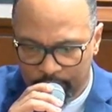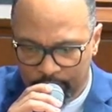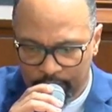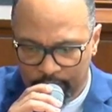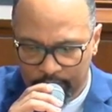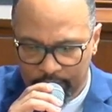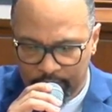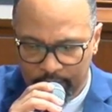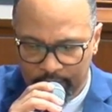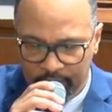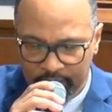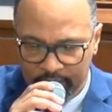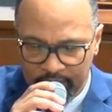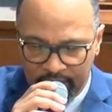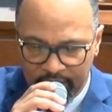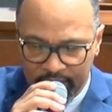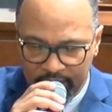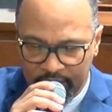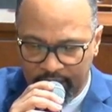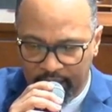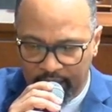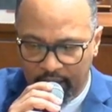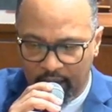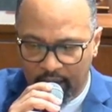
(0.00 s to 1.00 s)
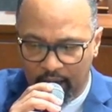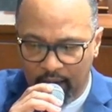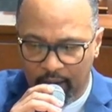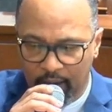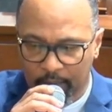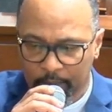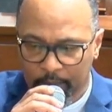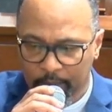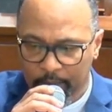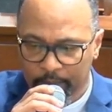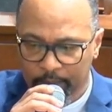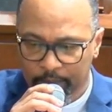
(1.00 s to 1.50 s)
than they are?
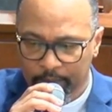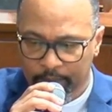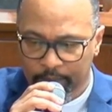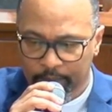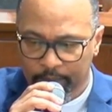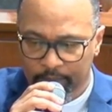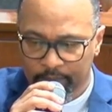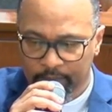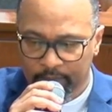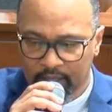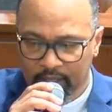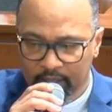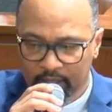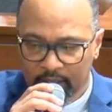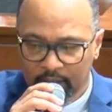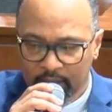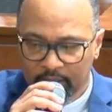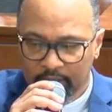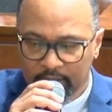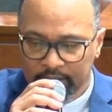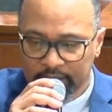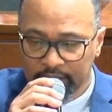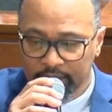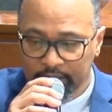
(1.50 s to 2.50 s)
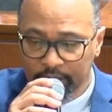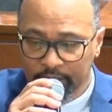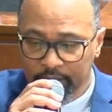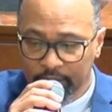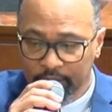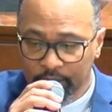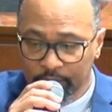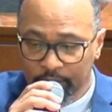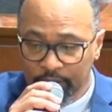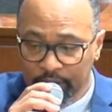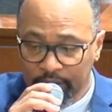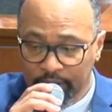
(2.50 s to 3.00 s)
See, you
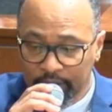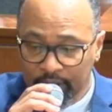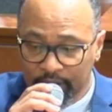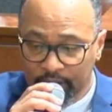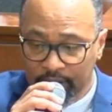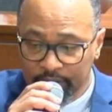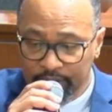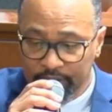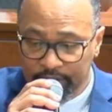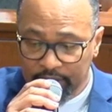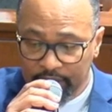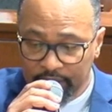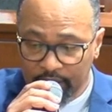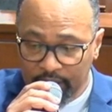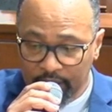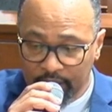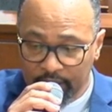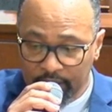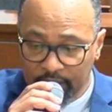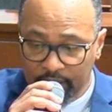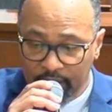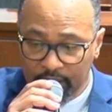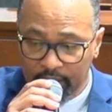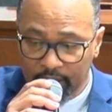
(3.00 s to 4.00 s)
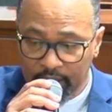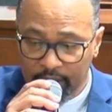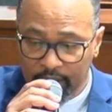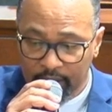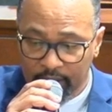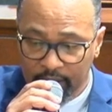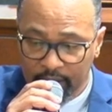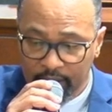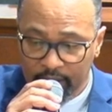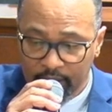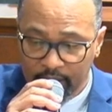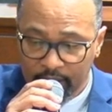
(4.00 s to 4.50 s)
need to understand that,
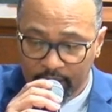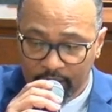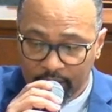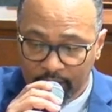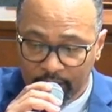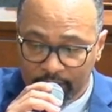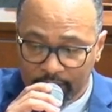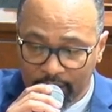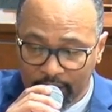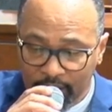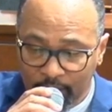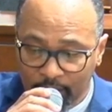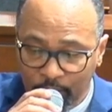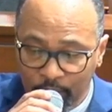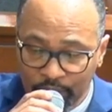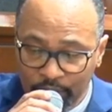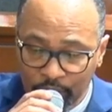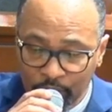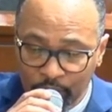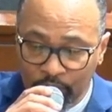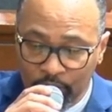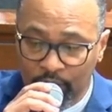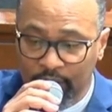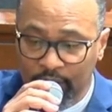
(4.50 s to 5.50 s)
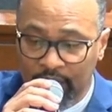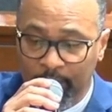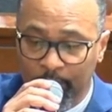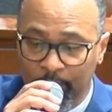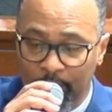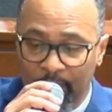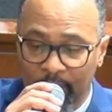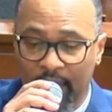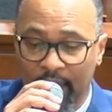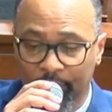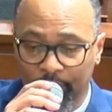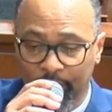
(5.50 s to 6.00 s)
that, when you look at
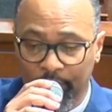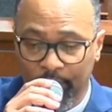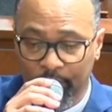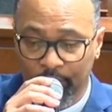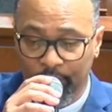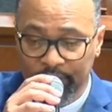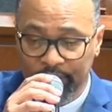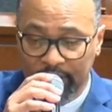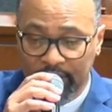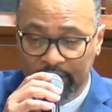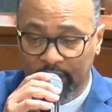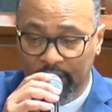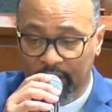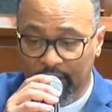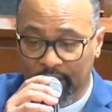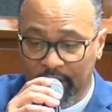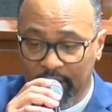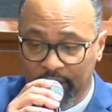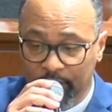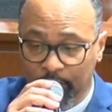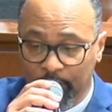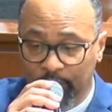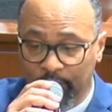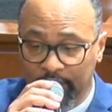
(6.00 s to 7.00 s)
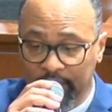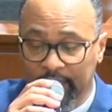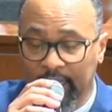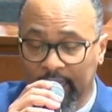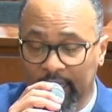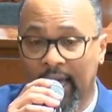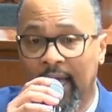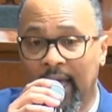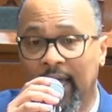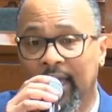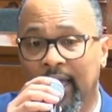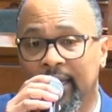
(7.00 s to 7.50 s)
Matthew 10 and
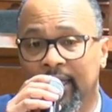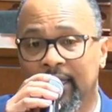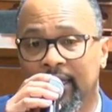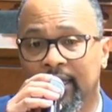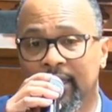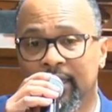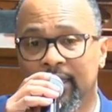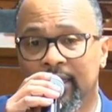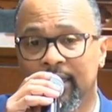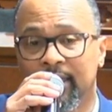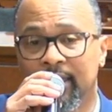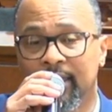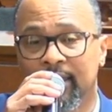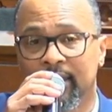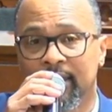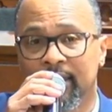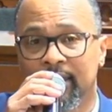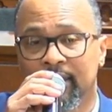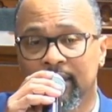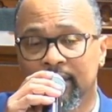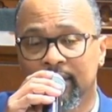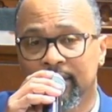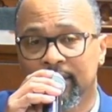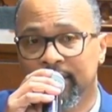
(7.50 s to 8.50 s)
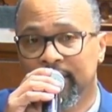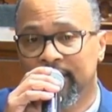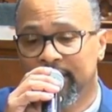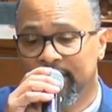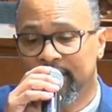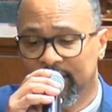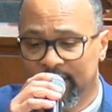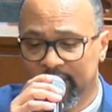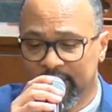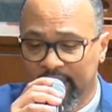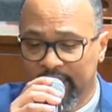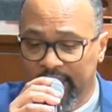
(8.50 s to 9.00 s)
29, Jesus
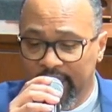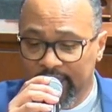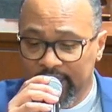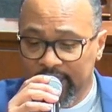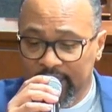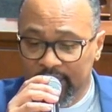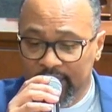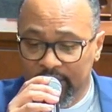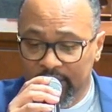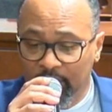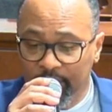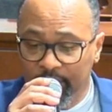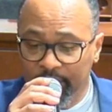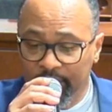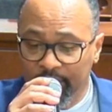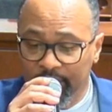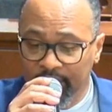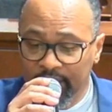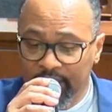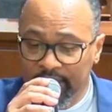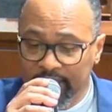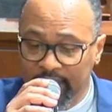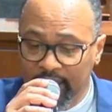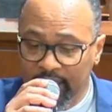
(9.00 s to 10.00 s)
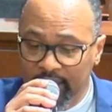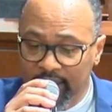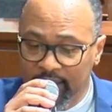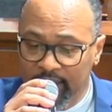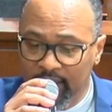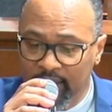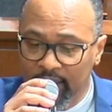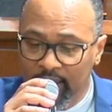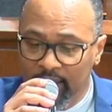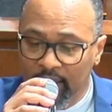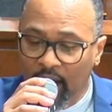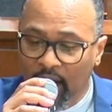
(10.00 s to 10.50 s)
says this over there. He says,
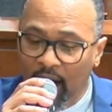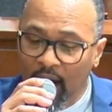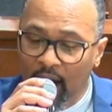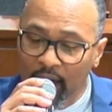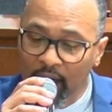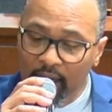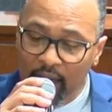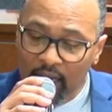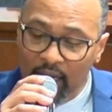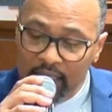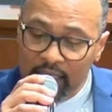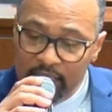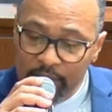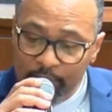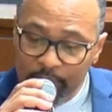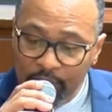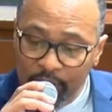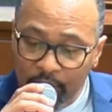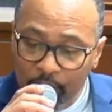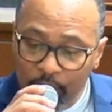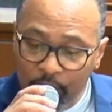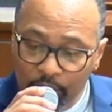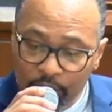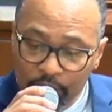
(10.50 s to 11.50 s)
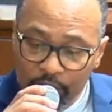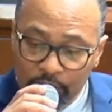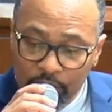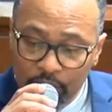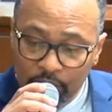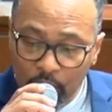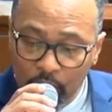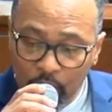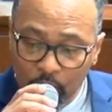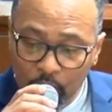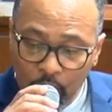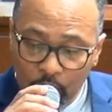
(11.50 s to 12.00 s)
Are not sparrows
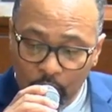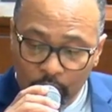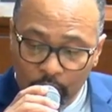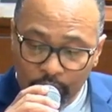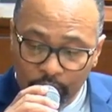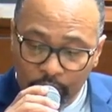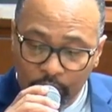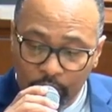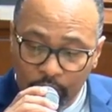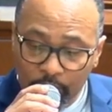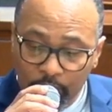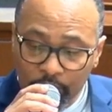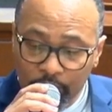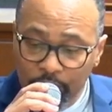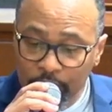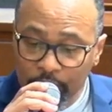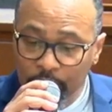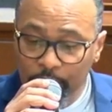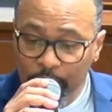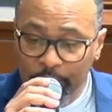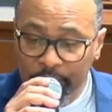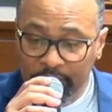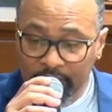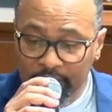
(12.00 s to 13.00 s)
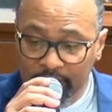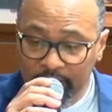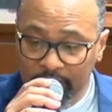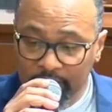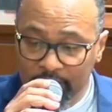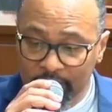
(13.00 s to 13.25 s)
sold for two pennies?